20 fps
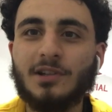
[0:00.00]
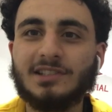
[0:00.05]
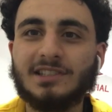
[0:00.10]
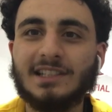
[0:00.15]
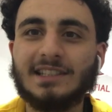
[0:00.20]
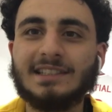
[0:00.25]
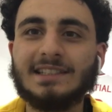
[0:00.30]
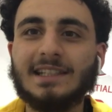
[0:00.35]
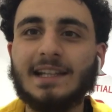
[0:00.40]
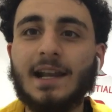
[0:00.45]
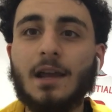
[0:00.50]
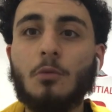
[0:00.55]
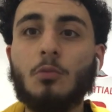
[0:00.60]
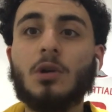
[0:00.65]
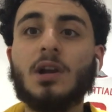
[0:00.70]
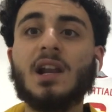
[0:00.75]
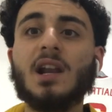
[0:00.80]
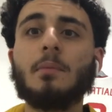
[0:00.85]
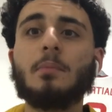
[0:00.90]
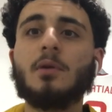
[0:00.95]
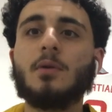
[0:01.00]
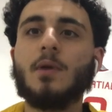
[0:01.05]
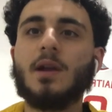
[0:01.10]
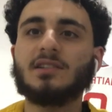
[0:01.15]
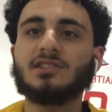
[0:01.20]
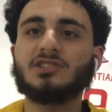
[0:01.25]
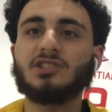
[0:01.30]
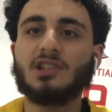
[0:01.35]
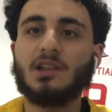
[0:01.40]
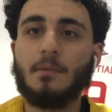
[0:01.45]
So today we're going to be
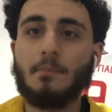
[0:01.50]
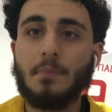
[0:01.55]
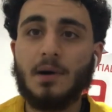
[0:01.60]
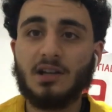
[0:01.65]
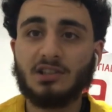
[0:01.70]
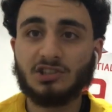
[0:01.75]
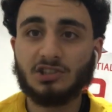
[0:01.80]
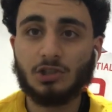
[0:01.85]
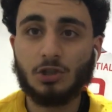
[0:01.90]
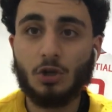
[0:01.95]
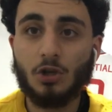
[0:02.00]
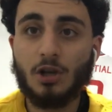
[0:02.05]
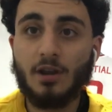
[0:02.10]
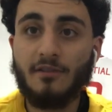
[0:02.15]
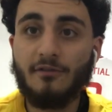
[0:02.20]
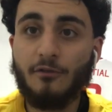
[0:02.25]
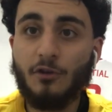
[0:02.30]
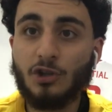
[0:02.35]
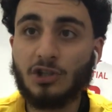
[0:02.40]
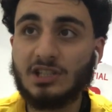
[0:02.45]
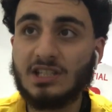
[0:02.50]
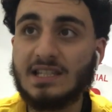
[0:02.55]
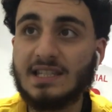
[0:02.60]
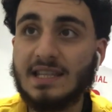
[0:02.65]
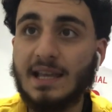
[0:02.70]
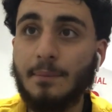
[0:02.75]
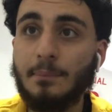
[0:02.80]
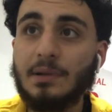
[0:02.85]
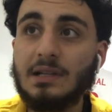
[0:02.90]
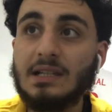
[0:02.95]
reacting to the Barcelona versus
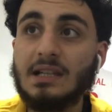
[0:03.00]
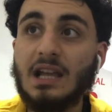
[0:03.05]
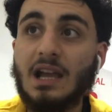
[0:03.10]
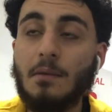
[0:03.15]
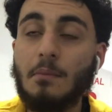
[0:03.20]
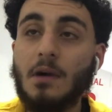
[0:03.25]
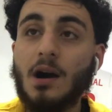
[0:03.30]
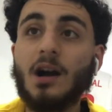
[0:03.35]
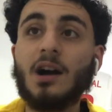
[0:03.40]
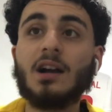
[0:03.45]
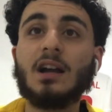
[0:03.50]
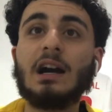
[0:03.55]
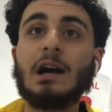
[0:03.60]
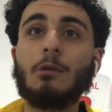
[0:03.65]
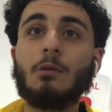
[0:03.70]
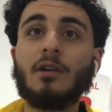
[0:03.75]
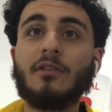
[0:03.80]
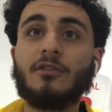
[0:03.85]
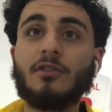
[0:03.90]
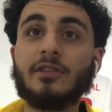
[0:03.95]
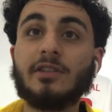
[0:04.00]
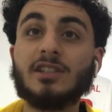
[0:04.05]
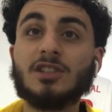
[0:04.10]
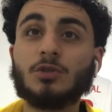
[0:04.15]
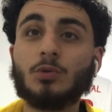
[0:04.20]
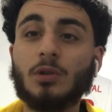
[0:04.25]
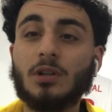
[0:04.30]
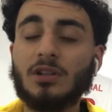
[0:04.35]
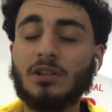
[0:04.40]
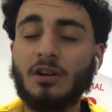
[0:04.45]
Napoli game. I can't wait for
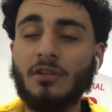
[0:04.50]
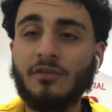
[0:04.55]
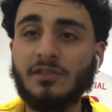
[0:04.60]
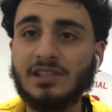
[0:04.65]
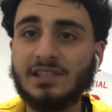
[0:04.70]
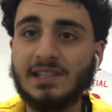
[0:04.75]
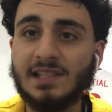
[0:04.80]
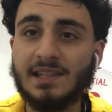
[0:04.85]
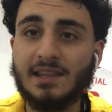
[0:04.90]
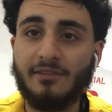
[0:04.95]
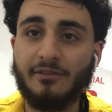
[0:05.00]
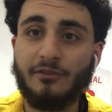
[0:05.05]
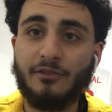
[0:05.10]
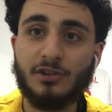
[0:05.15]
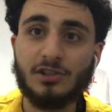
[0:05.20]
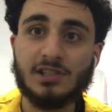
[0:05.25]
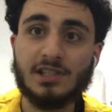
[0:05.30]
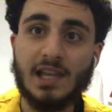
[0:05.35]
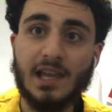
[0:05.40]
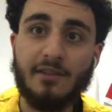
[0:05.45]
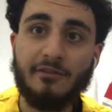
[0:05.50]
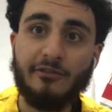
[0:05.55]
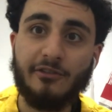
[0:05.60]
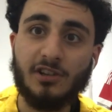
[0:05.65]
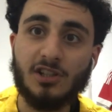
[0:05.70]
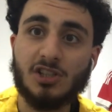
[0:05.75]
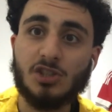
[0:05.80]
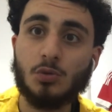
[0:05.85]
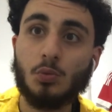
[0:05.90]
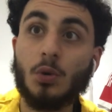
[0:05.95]
this one. Obviously, the first game
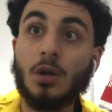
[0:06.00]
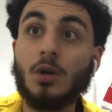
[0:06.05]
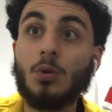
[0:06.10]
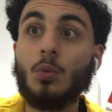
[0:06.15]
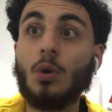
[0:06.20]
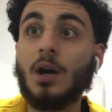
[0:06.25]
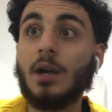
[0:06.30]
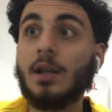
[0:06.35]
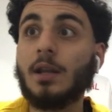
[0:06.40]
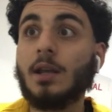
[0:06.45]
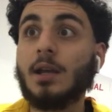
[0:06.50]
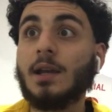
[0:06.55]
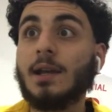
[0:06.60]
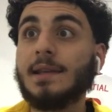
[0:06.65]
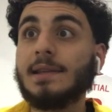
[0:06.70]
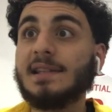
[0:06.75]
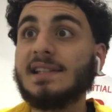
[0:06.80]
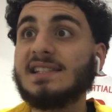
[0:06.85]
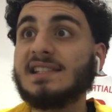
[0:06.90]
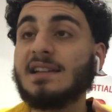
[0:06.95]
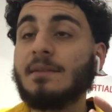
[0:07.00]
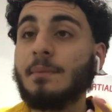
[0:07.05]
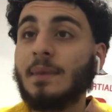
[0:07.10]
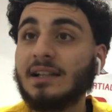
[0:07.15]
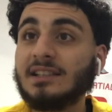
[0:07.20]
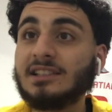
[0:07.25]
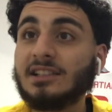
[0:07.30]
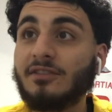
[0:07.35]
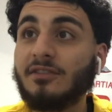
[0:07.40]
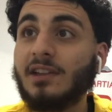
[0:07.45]
finished 1-1. This is a
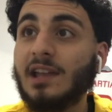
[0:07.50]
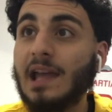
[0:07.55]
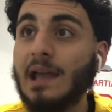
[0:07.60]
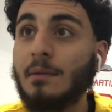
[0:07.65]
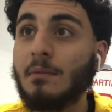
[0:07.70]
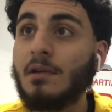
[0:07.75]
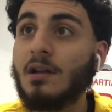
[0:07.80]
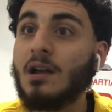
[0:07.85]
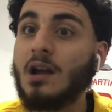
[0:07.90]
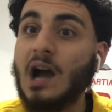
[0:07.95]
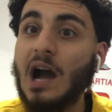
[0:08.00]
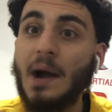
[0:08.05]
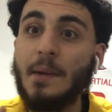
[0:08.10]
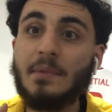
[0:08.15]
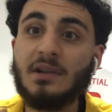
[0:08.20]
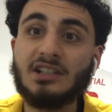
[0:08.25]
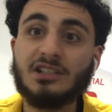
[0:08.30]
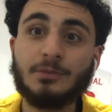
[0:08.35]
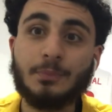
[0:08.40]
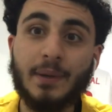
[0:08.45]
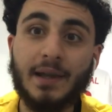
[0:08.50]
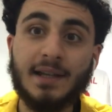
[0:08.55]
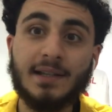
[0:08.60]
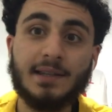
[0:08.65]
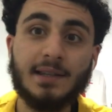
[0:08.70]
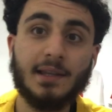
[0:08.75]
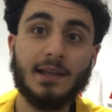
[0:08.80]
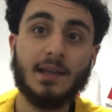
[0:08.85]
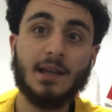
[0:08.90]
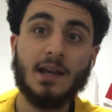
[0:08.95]
massive game. I'm
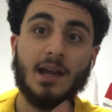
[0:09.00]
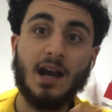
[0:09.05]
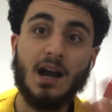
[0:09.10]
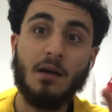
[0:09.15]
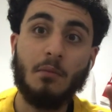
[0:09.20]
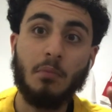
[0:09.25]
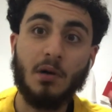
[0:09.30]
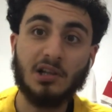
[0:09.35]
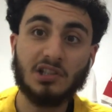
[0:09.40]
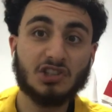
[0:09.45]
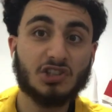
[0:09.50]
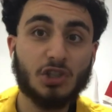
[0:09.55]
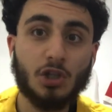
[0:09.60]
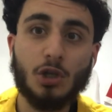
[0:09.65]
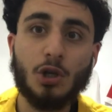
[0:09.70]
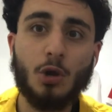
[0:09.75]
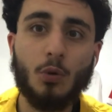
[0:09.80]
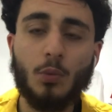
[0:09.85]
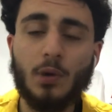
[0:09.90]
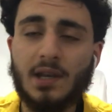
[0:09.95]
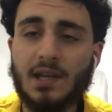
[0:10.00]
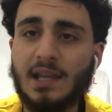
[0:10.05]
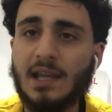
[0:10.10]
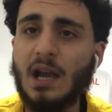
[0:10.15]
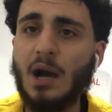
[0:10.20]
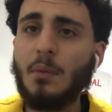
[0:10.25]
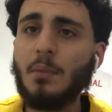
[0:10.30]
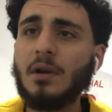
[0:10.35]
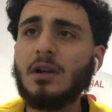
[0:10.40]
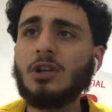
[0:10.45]
expecting a Barcelona win
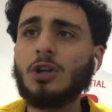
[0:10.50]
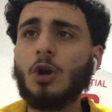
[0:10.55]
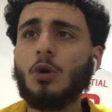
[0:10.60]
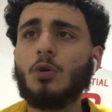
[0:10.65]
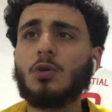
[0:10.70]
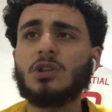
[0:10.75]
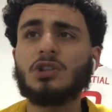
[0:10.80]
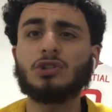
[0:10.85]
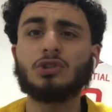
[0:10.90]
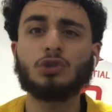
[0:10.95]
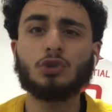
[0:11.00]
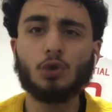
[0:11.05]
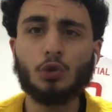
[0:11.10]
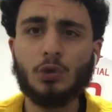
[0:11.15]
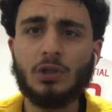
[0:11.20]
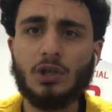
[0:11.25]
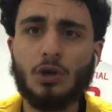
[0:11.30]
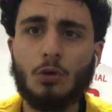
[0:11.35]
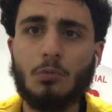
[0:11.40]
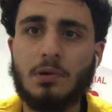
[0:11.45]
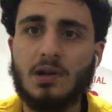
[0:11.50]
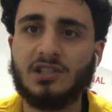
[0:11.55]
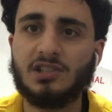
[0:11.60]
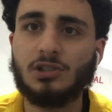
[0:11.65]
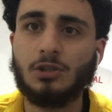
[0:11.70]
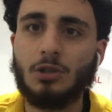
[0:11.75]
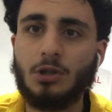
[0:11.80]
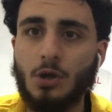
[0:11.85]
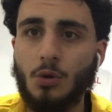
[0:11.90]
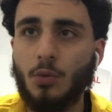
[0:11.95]
here. I'm going to go with a 2-0
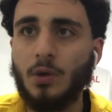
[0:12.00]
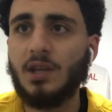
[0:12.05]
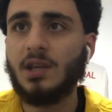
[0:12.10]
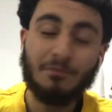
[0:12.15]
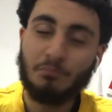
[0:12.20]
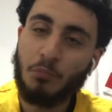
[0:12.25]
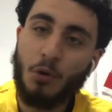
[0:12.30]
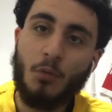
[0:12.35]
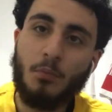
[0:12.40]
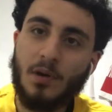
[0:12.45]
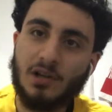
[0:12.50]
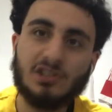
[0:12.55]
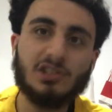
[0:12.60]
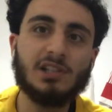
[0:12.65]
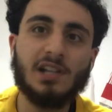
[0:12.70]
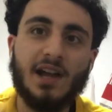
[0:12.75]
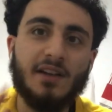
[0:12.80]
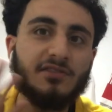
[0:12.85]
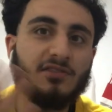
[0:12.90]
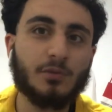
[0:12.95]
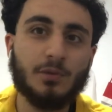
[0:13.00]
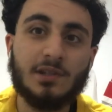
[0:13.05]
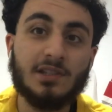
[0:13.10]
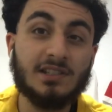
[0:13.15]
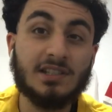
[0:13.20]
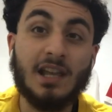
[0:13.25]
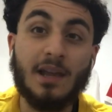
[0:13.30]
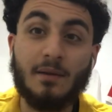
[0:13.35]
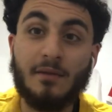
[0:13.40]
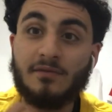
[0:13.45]
Barcelona win. Bro, Barcelona have to win
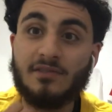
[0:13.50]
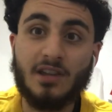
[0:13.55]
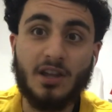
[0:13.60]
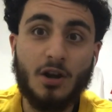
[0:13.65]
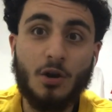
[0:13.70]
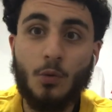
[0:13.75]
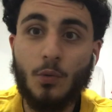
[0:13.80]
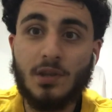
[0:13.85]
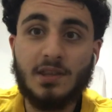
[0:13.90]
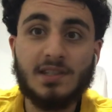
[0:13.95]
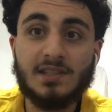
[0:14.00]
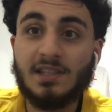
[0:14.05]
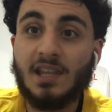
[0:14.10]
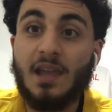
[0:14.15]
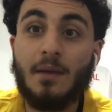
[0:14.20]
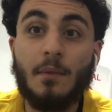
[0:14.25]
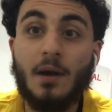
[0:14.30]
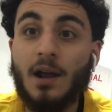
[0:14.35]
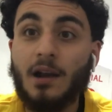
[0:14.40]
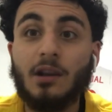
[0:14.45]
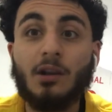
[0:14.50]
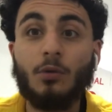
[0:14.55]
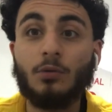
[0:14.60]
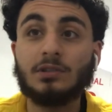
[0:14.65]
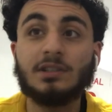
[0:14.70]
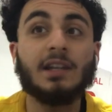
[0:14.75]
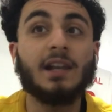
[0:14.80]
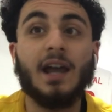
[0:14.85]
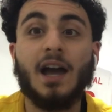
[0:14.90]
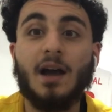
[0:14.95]
this game. If they don't win this game, I don't know
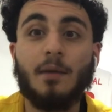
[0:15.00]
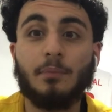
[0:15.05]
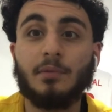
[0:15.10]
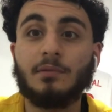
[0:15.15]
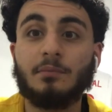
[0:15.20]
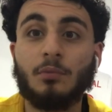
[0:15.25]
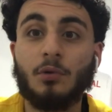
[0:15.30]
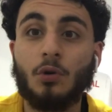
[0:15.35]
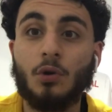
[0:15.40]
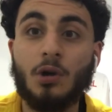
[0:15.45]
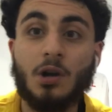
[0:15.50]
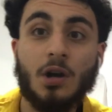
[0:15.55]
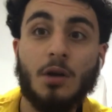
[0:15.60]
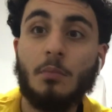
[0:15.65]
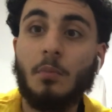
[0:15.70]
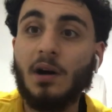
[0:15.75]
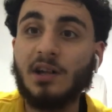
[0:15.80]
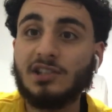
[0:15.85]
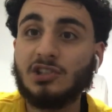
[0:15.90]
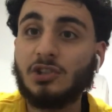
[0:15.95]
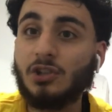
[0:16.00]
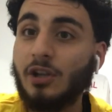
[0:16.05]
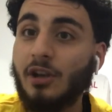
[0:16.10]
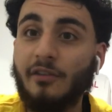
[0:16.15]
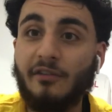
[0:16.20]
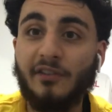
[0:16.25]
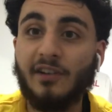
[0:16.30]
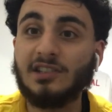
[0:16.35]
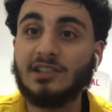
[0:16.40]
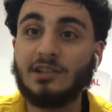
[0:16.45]
what's going to happen, bro.
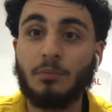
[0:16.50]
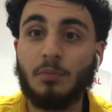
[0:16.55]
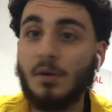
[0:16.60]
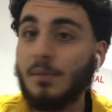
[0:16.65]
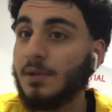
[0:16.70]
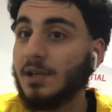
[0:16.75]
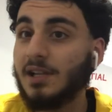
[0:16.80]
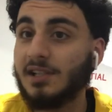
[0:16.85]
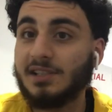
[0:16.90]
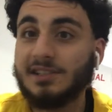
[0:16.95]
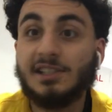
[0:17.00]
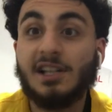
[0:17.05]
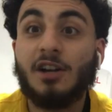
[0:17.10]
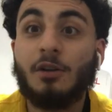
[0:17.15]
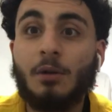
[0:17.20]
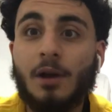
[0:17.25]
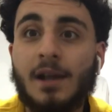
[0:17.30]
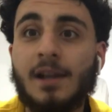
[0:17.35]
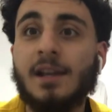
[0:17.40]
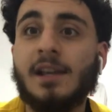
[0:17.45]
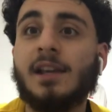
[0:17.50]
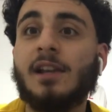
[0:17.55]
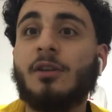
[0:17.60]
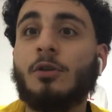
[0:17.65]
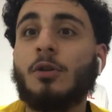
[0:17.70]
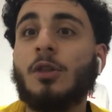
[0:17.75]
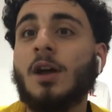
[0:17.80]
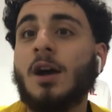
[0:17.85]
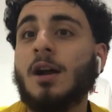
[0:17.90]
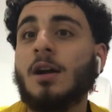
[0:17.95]
Barcelona fans are probably going to start rioting and
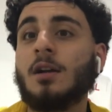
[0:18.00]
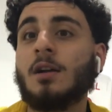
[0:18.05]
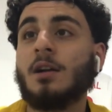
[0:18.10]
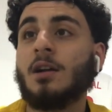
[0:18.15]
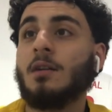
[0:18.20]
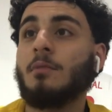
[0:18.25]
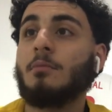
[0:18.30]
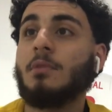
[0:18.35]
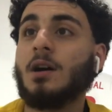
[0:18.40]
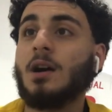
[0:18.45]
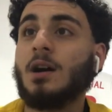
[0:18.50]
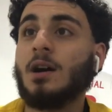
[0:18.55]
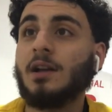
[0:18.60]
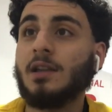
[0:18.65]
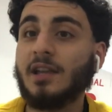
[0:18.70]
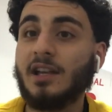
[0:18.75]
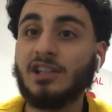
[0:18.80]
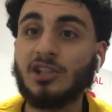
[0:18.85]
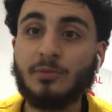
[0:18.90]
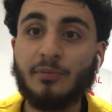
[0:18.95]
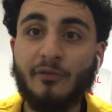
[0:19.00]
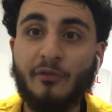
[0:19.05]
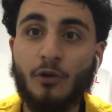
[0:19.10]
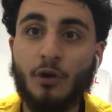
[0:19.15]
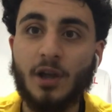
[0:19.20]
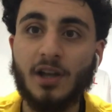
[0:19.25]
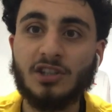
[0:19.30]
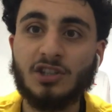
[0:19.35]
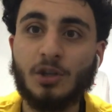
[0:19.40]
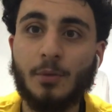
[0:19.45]
all that. But yeah, just before
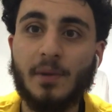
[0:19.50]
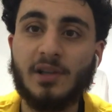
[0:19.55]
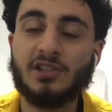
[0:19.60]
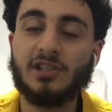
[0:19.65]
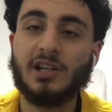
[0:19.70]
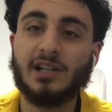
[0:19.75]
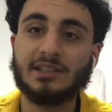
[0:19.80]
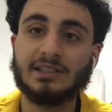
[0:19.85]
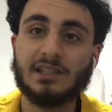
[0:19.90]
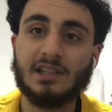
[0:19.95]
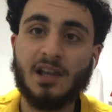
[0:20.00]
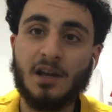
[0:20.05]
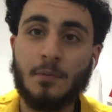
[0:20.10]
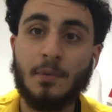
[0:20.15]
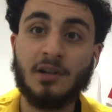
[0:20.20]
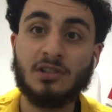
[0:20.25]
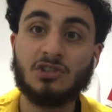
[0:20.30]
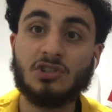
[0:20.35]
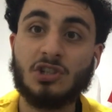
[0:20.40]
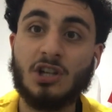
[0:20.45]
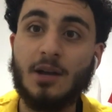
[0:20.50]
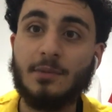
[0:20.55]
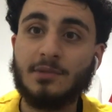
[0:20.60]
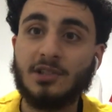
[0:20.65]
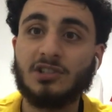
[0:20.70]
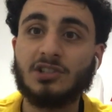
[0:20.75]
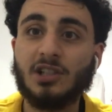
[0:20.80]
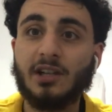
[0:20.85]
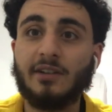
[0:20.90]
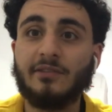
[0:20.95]
we get into it, make sure you guys hit the like button, subscribe
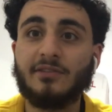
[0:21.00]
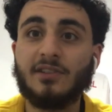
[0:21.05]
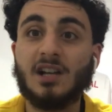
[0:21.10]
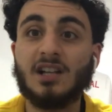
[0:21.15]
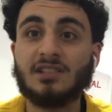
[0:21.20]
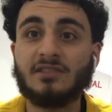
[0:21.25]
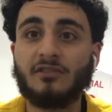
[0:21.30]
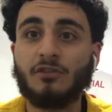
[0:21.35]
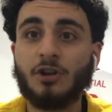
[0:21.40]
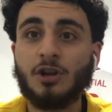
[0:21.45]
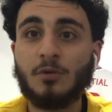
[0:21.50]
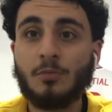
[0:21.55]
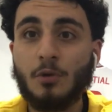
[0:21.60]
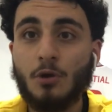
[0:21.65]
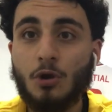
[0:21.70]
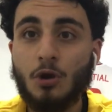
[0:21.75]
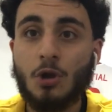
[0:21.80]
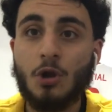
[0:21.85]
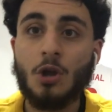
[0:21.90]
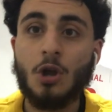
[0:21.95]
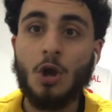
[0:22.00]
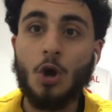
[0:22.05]
to the channel if you guys aren't already, bro.